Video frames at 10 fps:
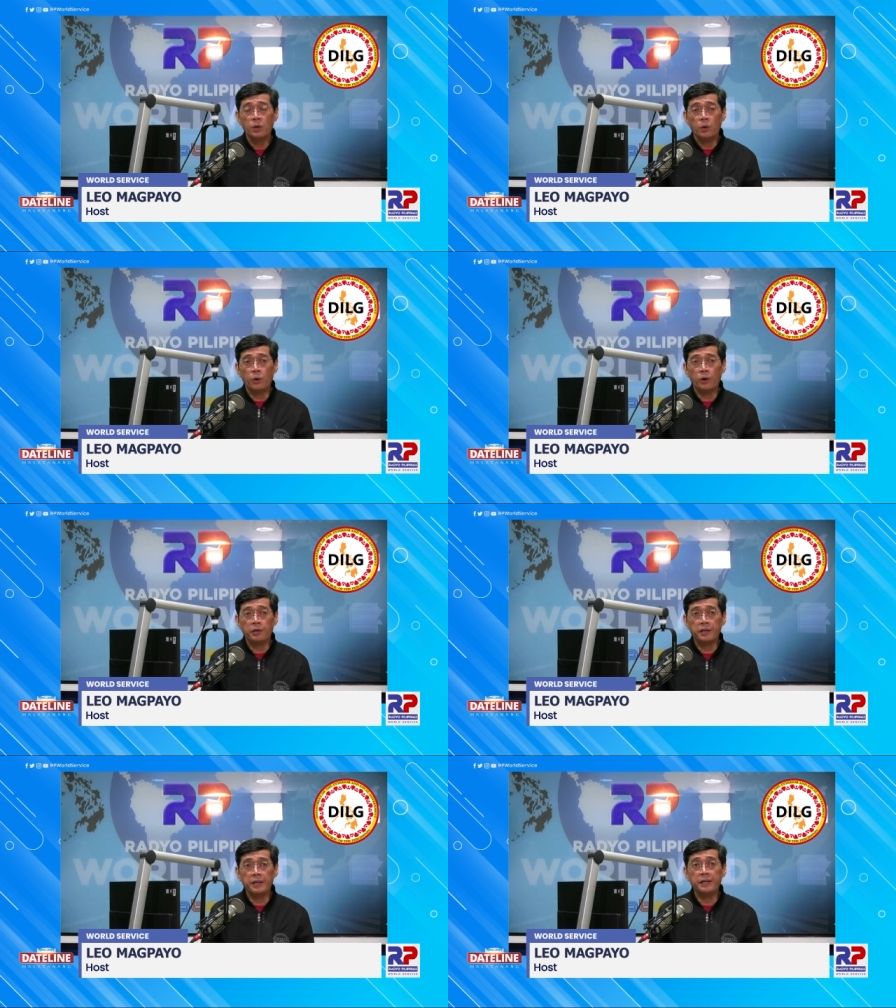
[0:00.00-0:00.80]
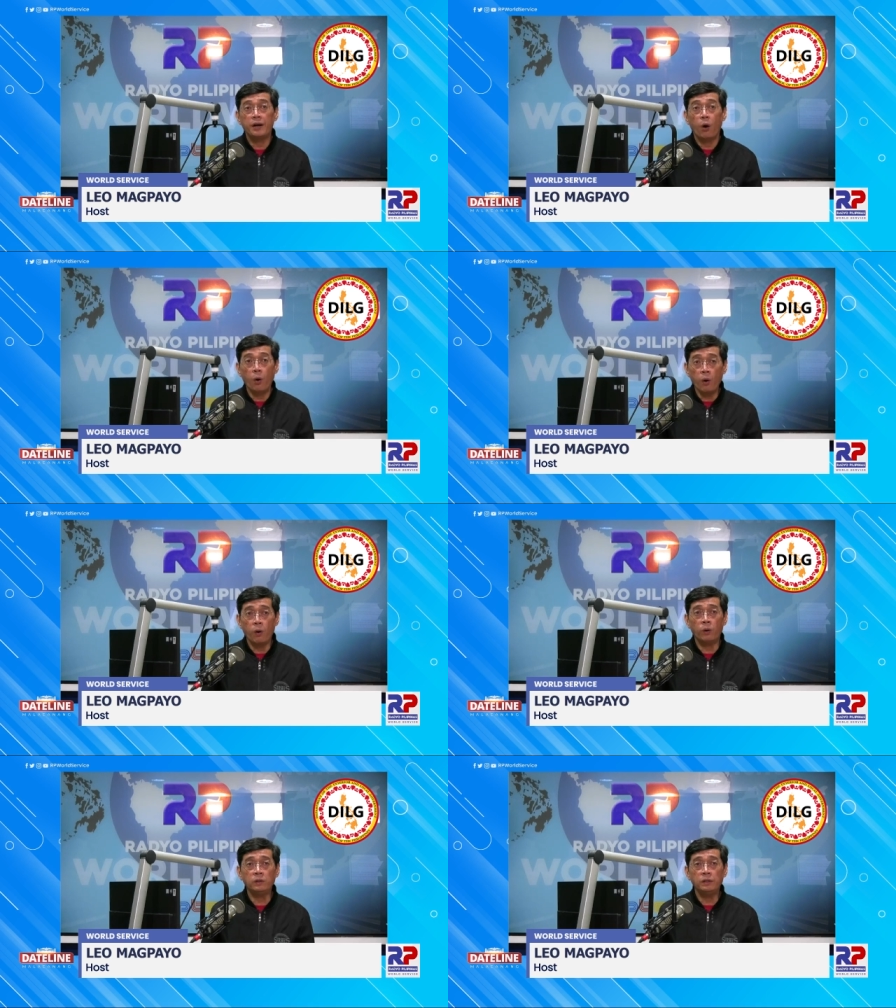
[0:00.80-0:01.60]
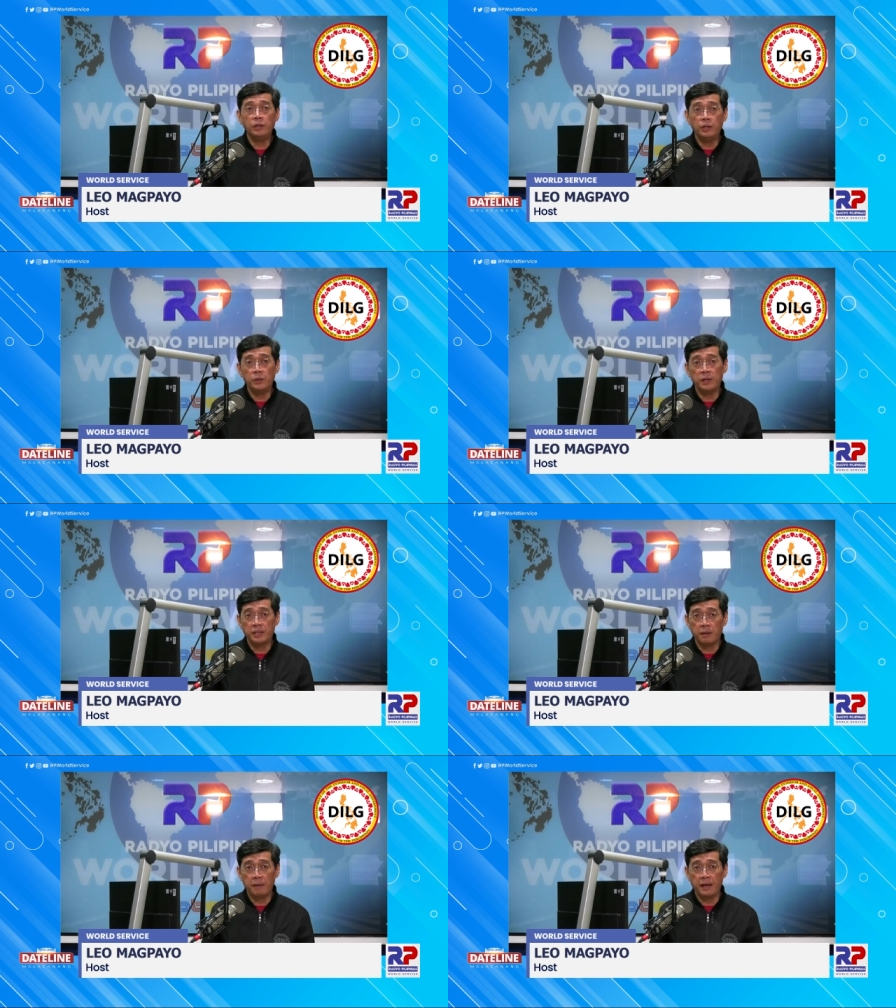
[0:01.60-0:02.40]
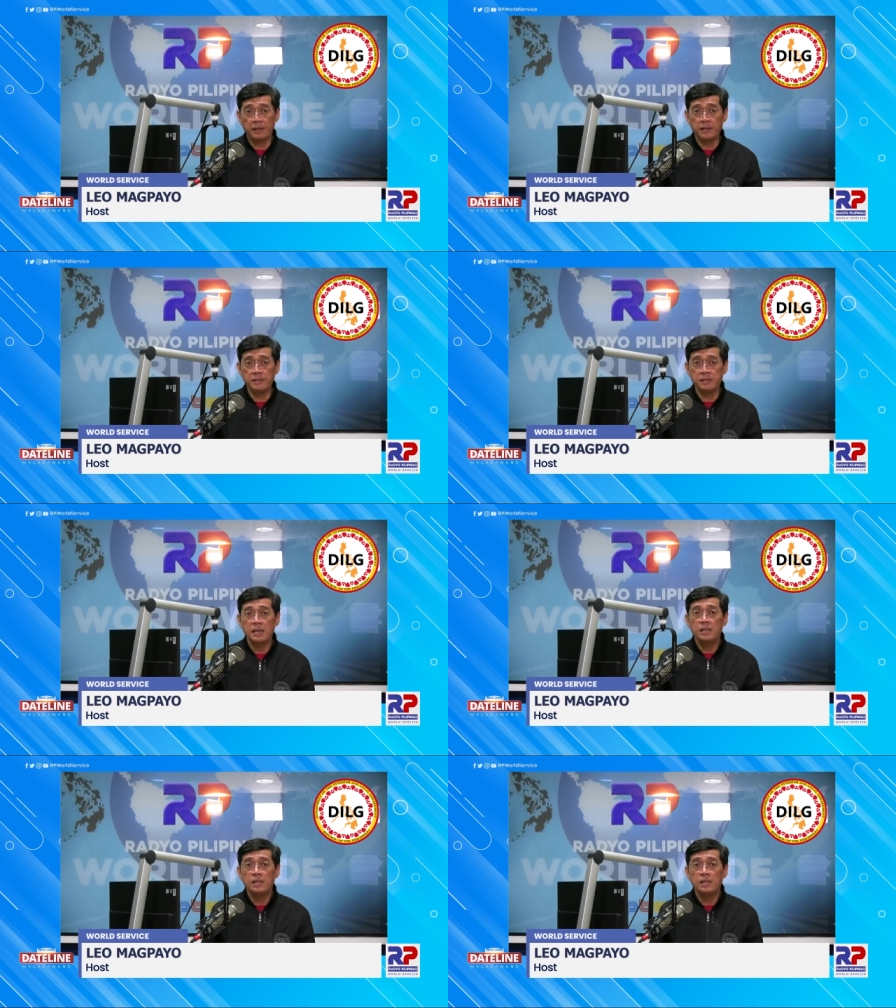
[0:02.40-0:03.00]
ordered all unit commanders